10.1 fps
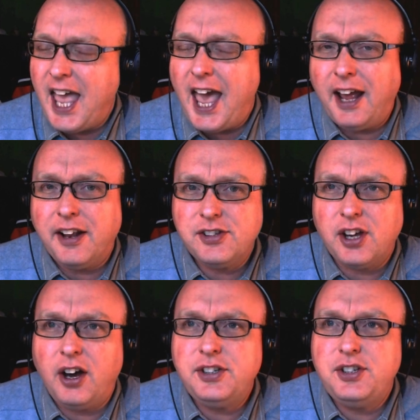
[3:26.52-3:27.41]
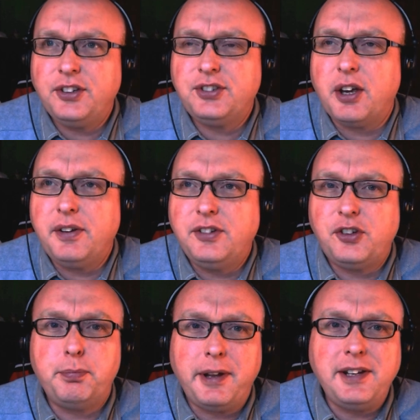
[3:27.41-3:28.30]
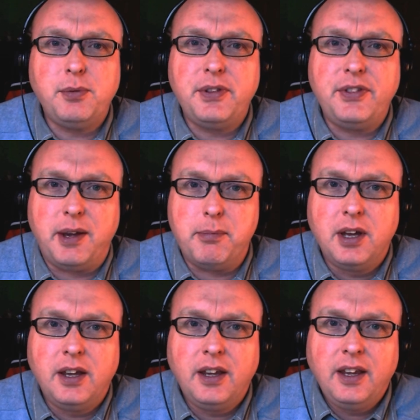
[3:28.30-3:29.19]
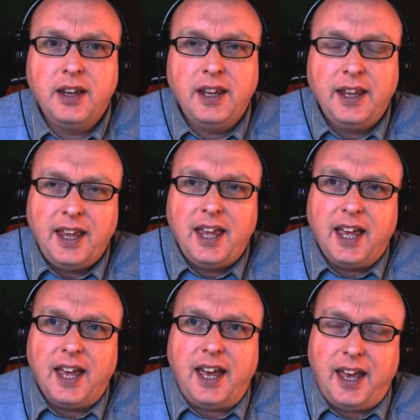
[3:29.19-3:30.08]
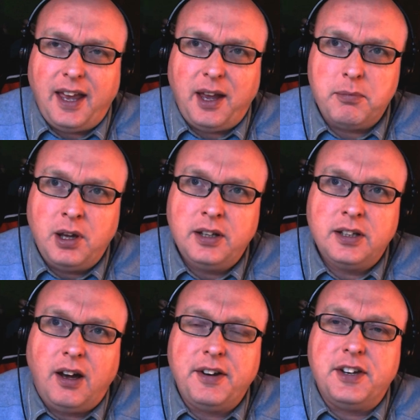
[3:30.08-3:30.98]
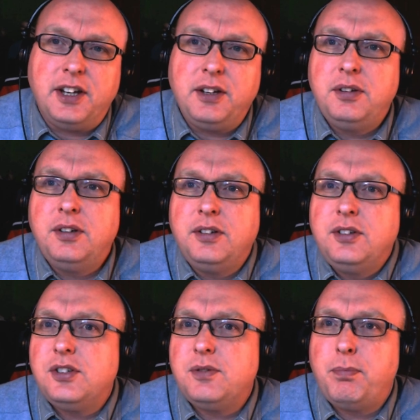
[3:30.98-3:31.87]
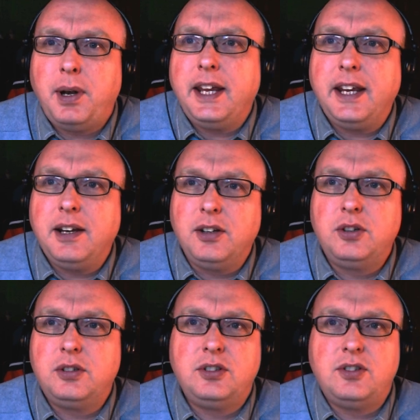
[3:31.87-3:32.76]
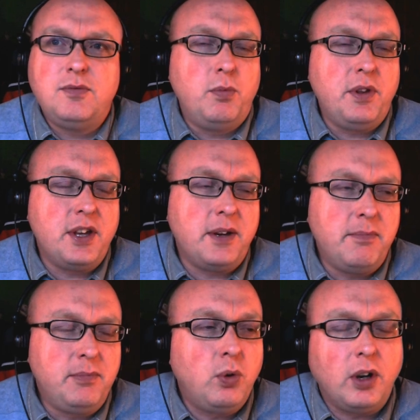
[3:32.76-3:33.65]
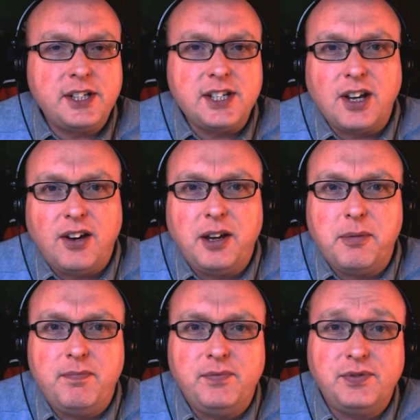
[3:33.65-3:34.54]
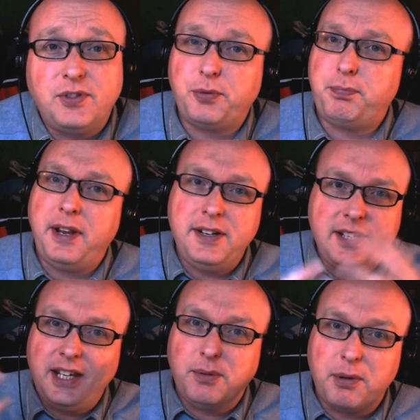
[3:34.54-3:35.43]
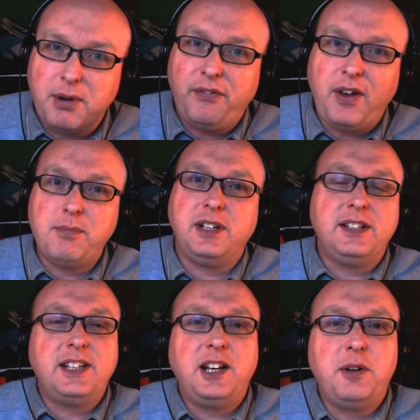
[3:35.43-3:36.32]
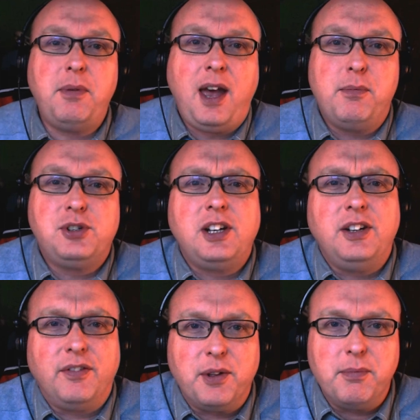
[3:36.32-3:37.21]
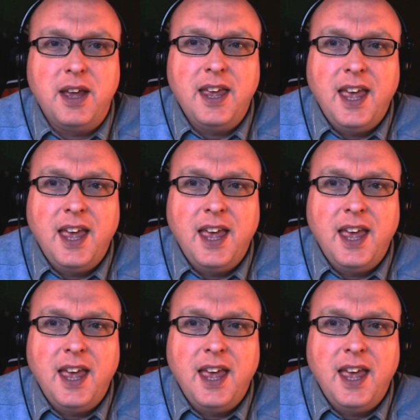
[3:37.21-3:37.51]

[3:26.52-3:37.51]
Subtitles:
And I'd just go and spend it with them. I don't know, playing with them, quality time, spending it with my family and telling them how much I love them.